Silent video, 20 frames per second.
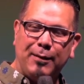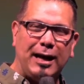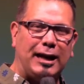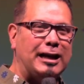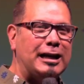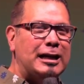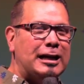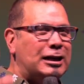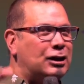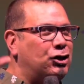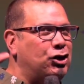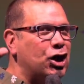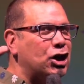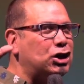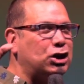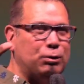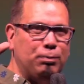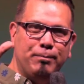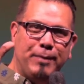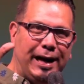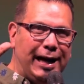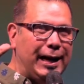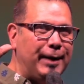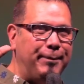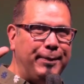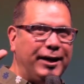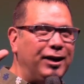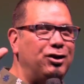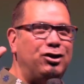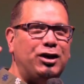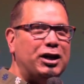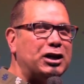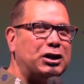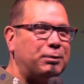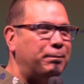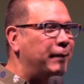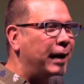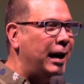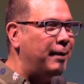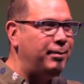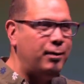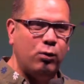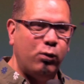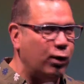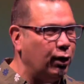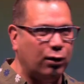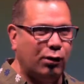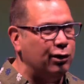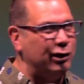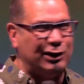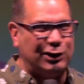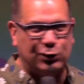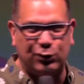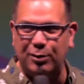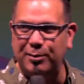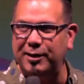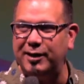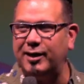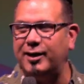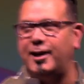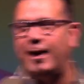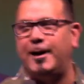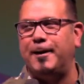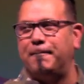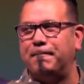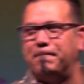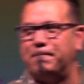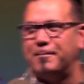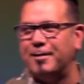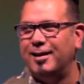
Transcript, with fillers: We're like, just maybe, just maybe we're going swimming today.